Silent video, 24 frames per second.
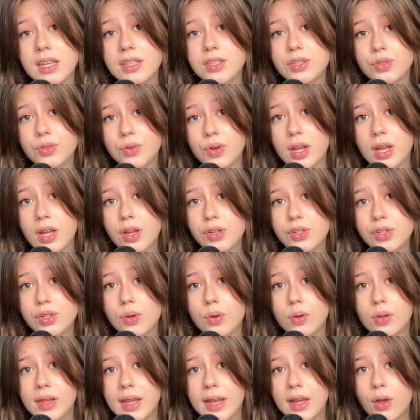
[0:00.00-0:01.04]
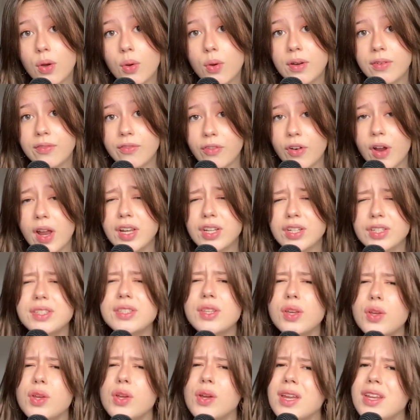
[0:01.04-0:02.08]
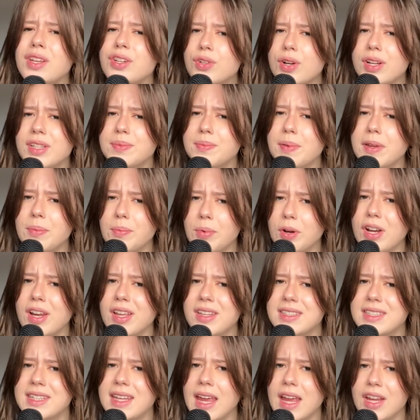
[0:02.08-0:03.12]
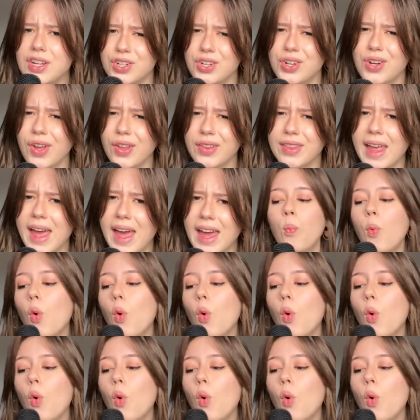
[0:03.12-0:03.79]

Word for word: streak on Duolingo in French, so you can trust my pronunciation on that.